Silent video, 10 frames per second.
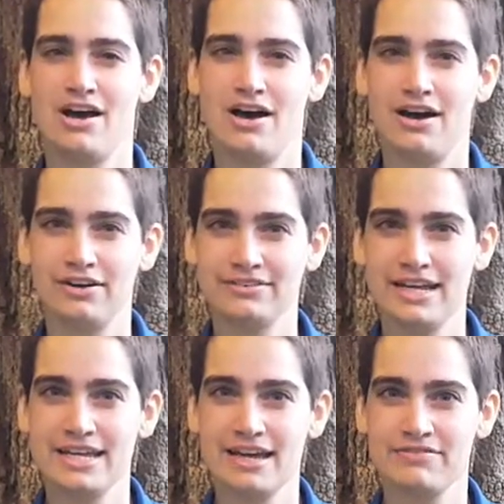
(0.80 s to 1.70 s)
All
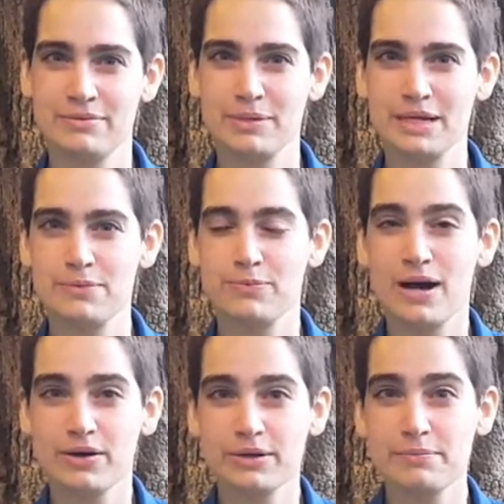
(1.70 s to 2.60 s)
right, everybody,
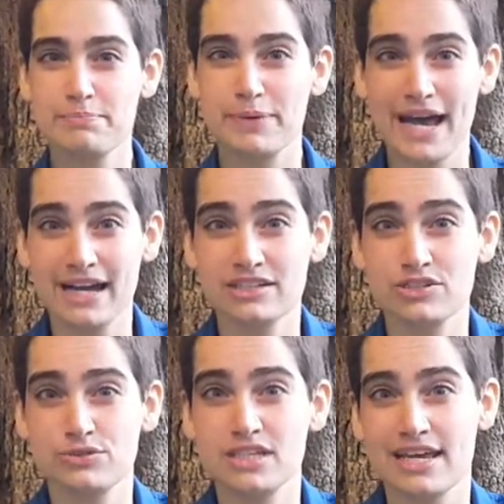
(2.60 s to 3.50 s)
welcome back
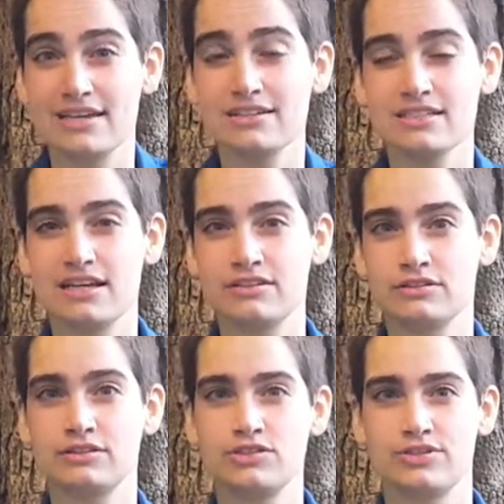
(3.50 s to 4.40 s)
to Tales Under
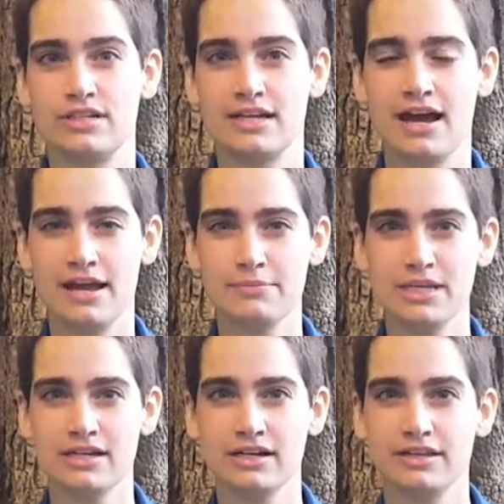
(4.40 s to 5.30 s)
the Tree. I'm
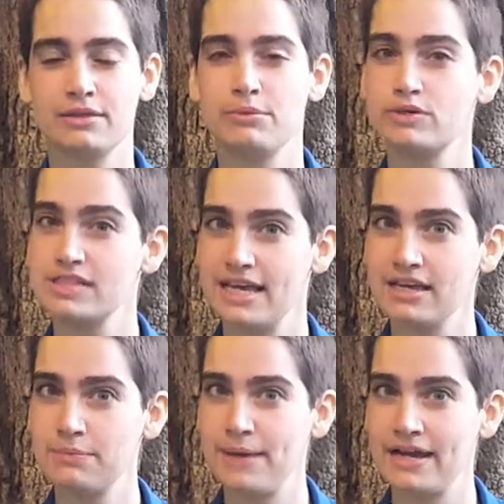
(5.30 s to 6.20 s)
here in the
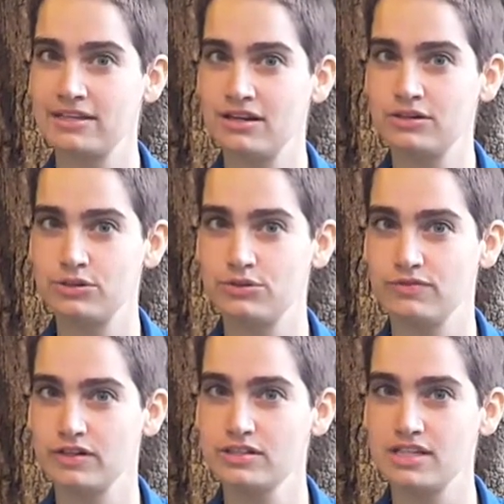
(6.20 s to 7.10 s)
Mosaic Backyard
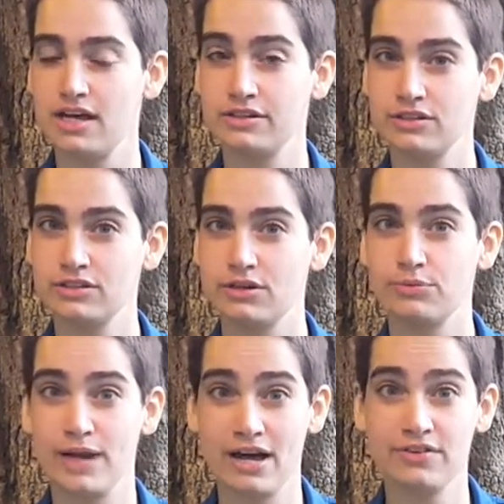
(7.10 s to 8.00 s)
Universe under the
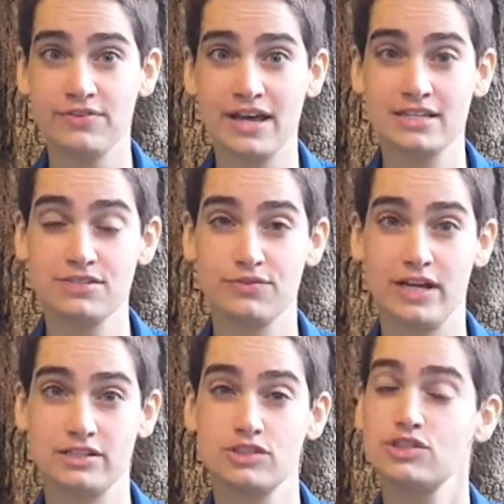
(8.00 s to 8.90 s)
Ralph S.
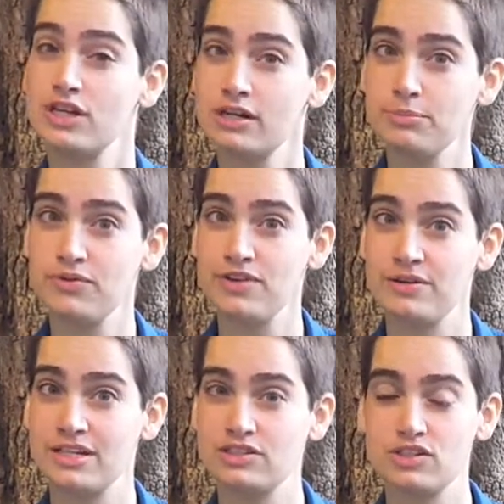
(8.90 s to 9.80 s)
French Charitable
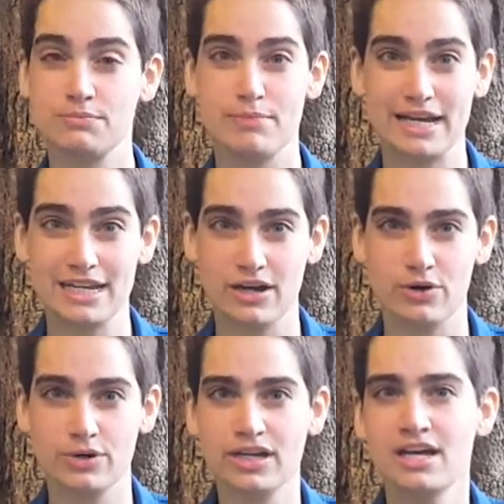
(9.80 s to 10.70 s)
Foundation Mighty
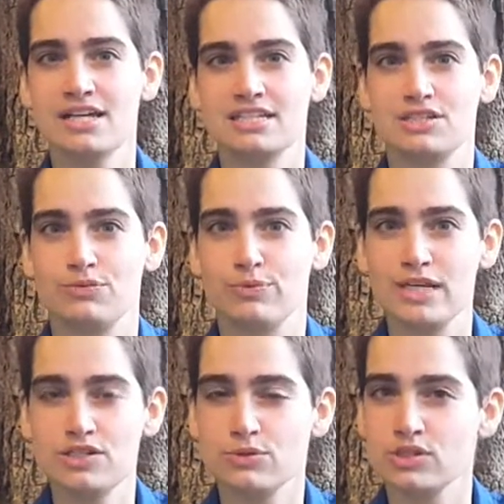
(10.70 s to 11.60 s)
Oak to
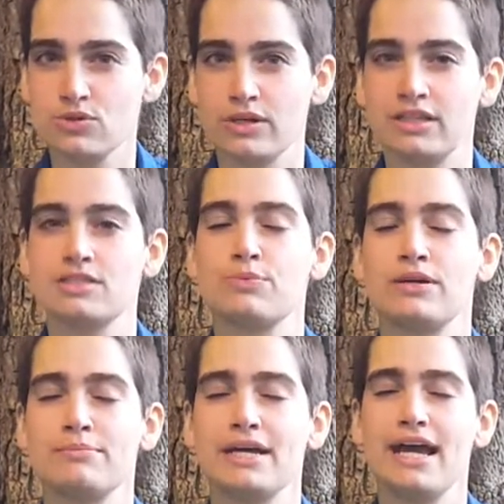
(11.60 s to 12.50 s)
read you a story that's one
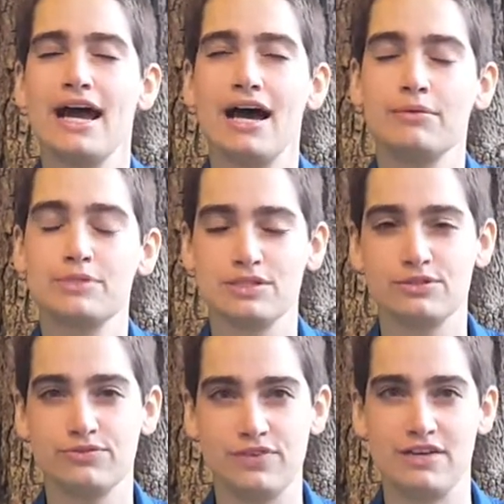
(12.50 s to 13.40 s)
of my
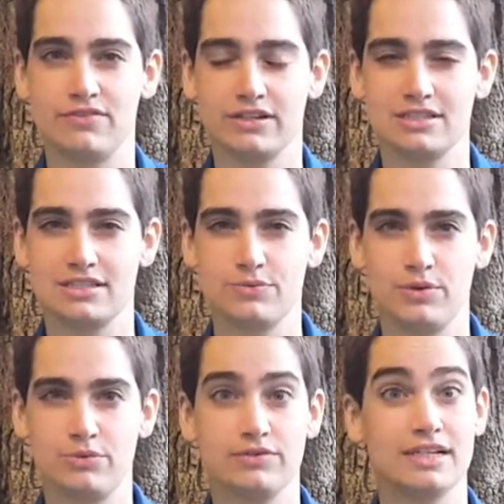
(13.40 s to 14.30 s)
absolute favorites. It's
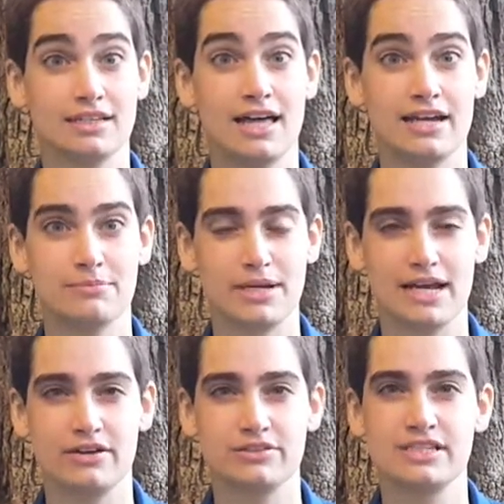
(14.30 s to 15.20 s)
one we read a lot in my
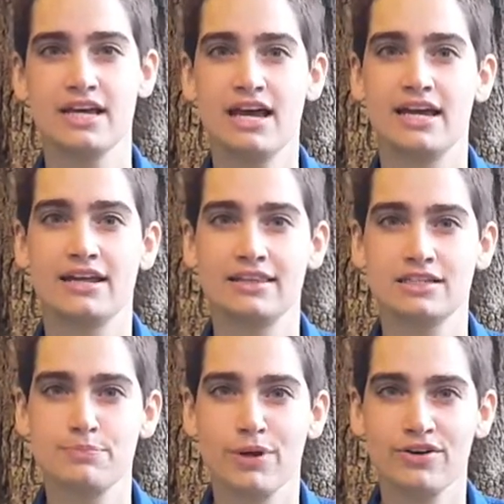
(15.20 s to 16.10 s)
house, and I think
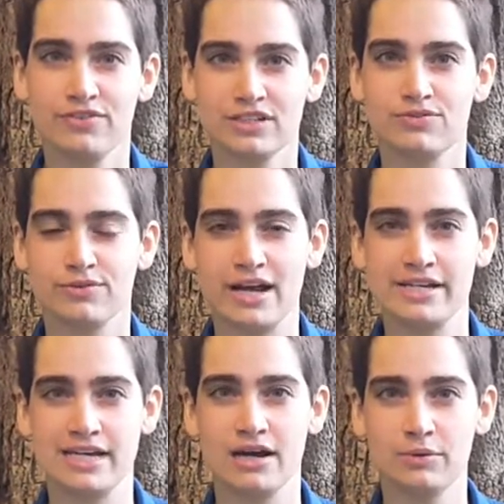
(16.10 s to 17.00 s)
it's perfect for right
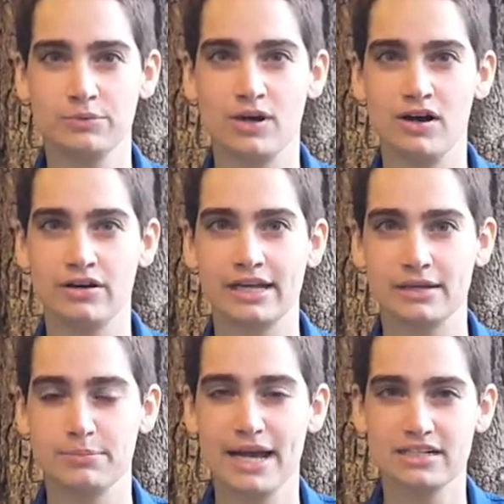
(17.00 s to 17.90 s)
now when we're all
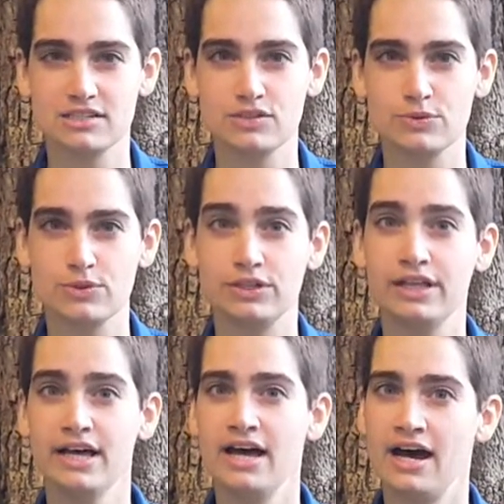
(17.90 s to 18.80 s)
getting back to school,
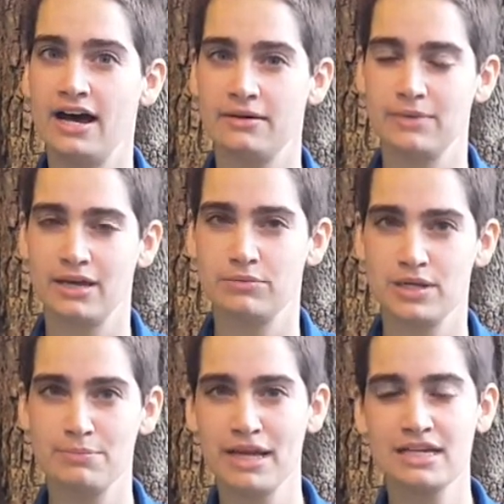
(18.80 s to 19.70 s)
and we
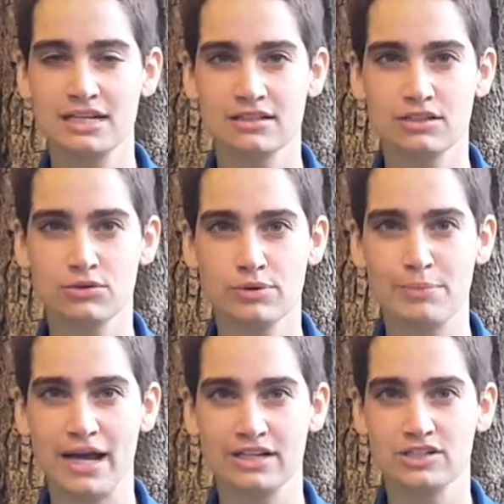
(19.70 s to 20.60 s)
might need a little
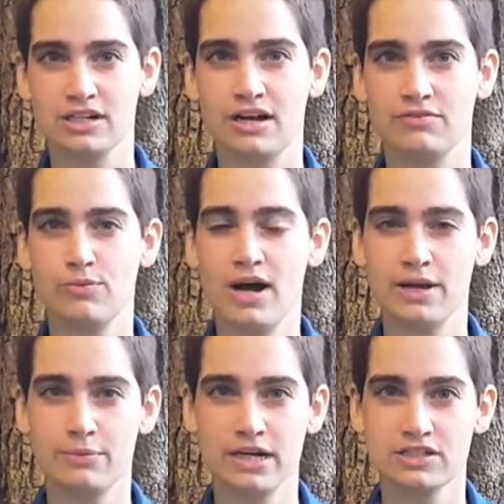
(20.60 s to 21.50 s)
reminder of why
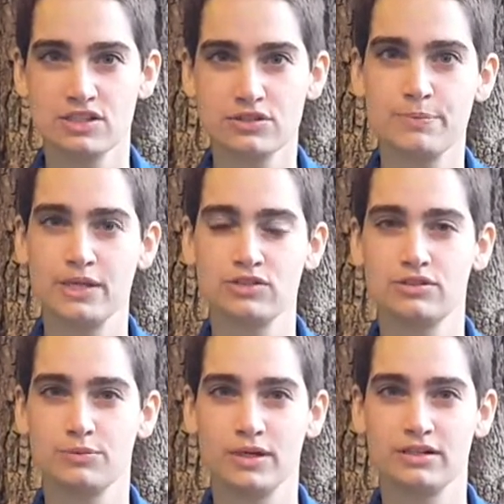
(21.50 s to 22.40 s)
we're so special
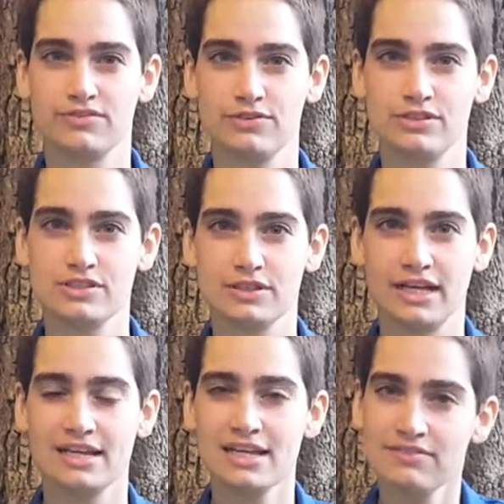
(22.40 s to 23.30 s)
and wonderful, so
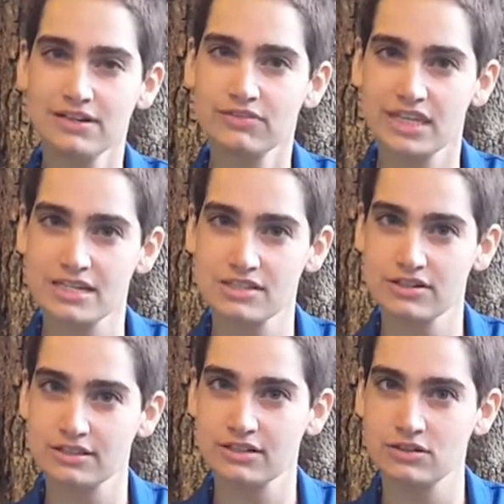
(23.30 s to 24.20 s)
that even if things are
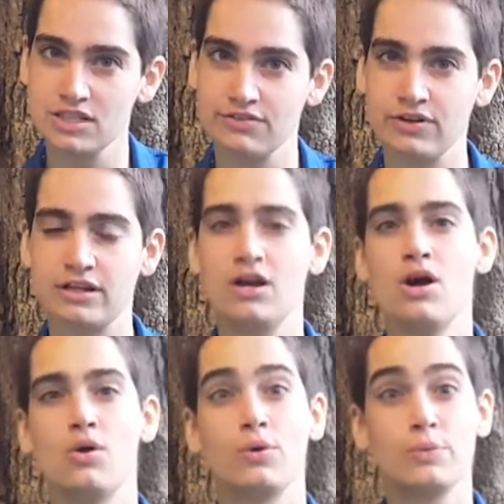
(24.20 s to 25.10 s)
a little different
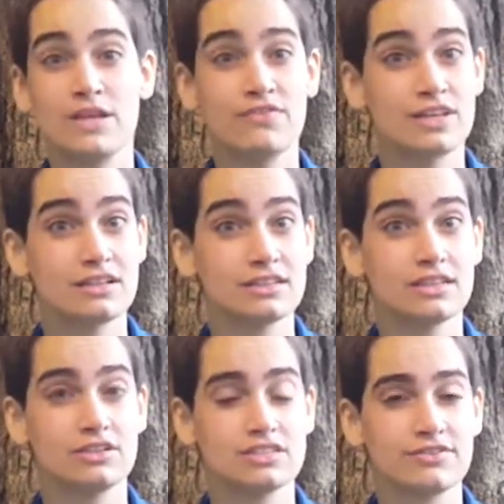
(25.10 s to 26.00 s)
or we feel a
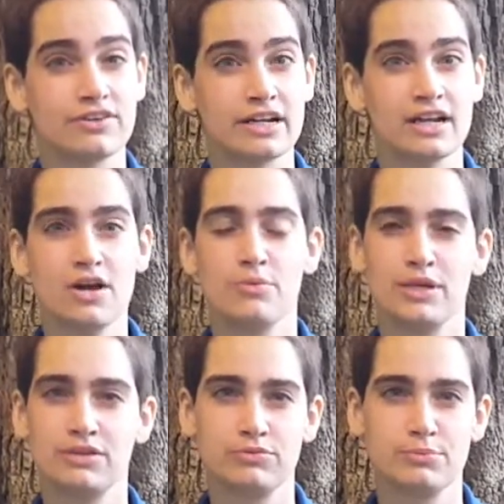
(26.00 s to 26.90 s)
little different, we
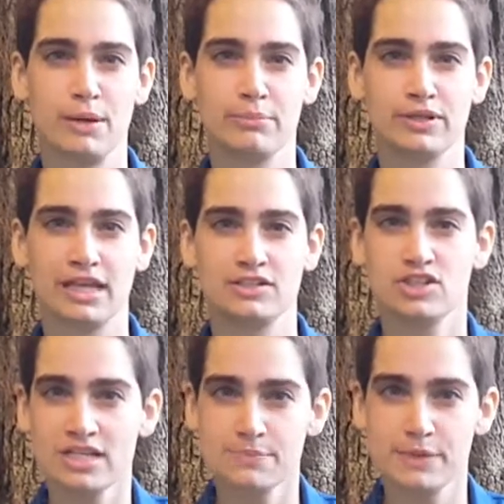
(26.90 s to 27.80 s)
can remember that
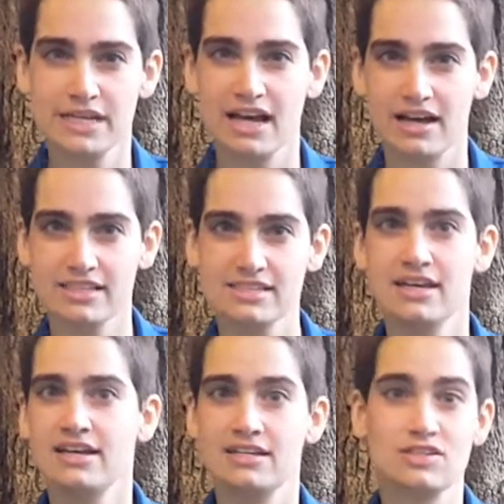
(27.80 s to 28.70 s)
just being us
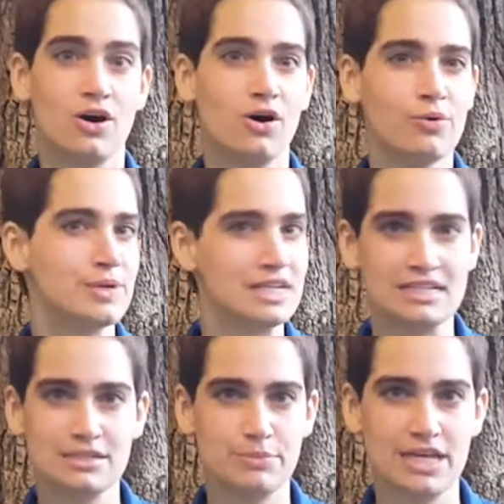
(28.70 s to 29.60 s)
is all we
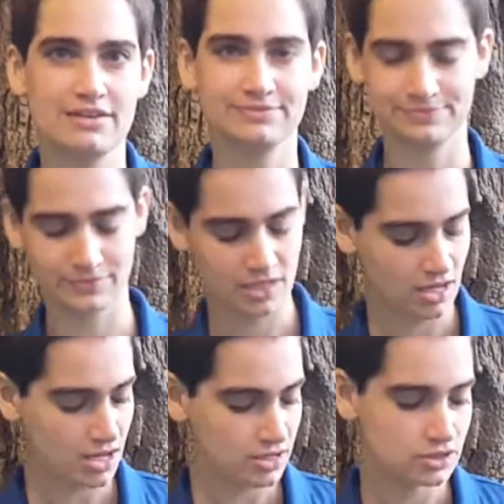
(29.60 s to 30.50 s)
need to be.
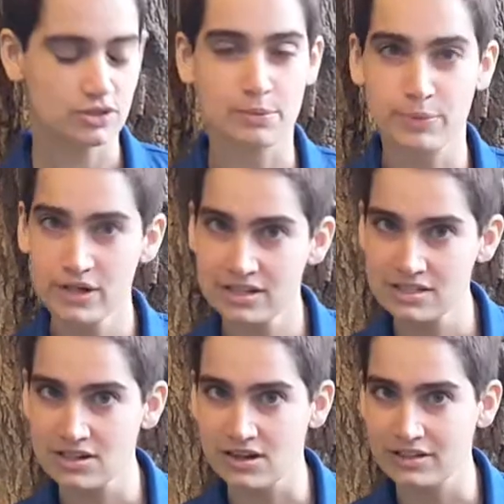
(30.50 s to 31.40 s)
So the book is
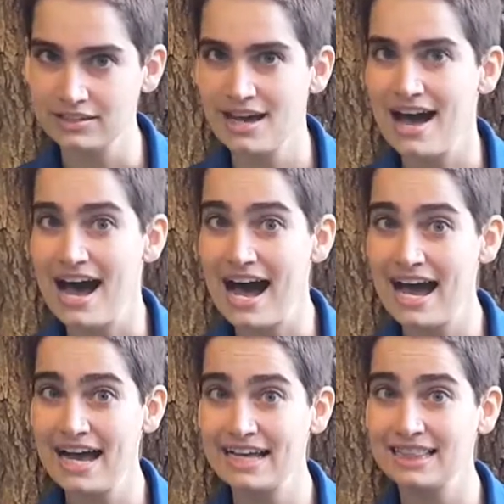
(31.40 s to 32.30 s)
called
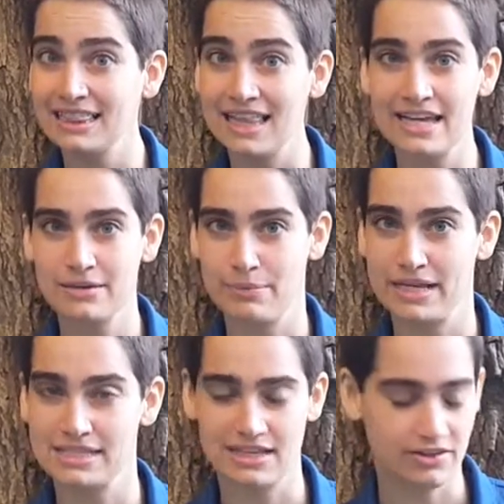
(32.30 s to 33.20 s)
I Like
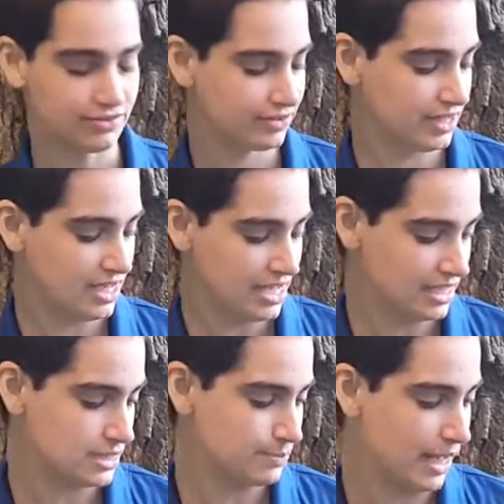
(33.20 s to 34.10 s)
Myself.
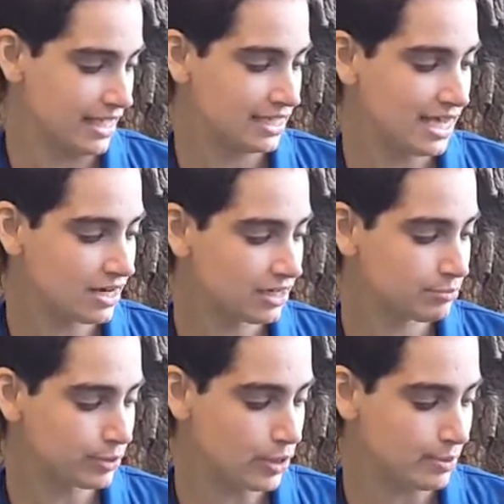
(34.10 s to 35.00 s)
It's by Karen
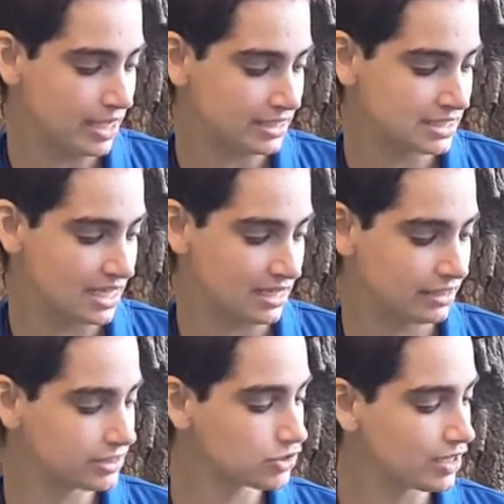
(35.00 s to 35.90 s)
Beaumont and
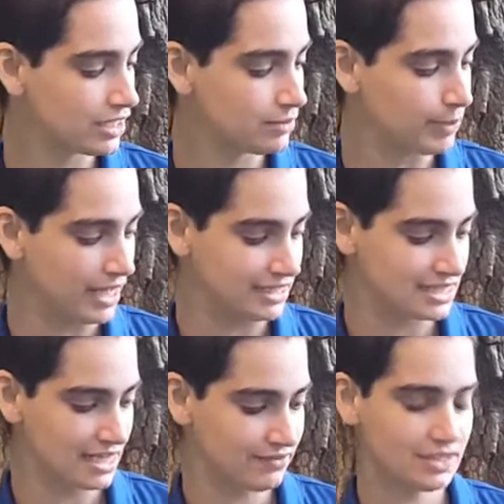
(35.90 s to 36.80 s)
illustrated by
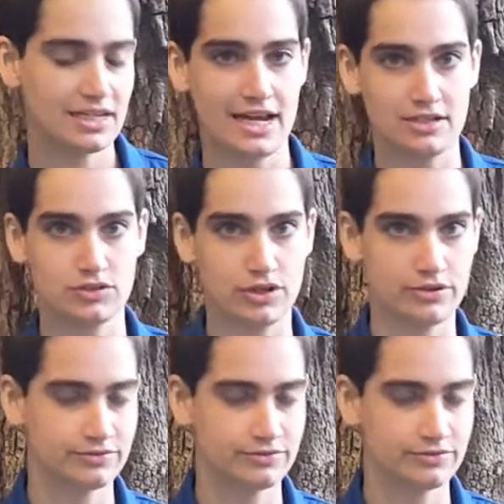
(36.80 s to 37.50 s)
David Catro.